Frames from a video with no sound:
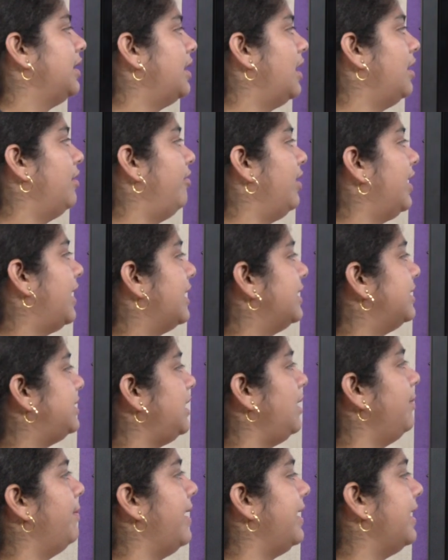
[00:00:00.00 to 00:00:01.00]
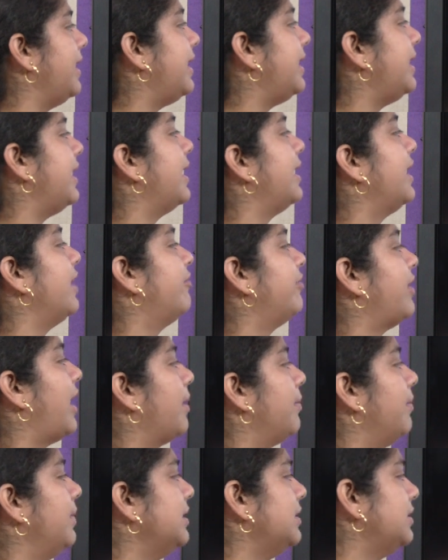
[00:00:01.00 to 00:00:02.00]
Here we can see many DNA
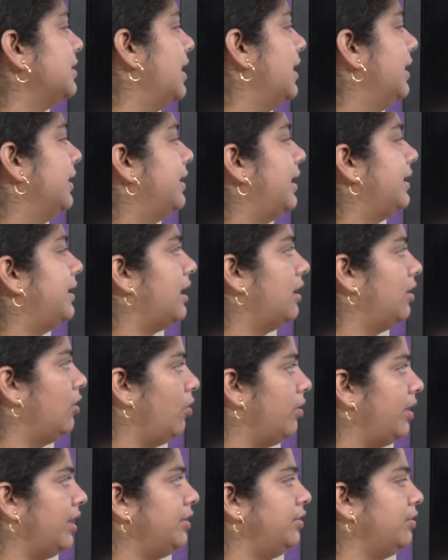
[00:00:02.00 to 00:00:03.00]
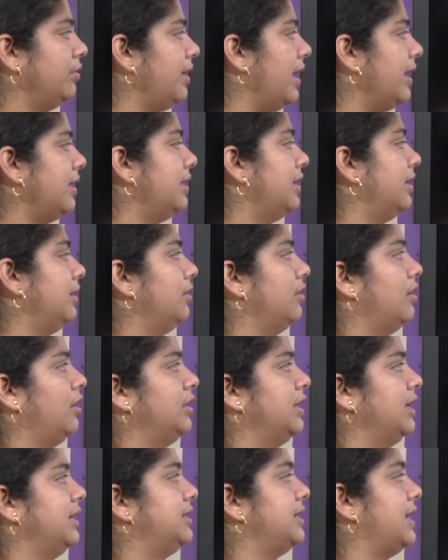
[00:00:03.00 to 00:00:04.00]
fragments that are loaded together
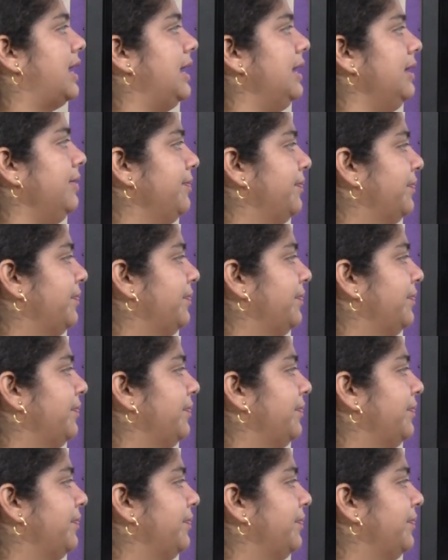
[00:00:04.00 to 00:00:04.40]
on the gel,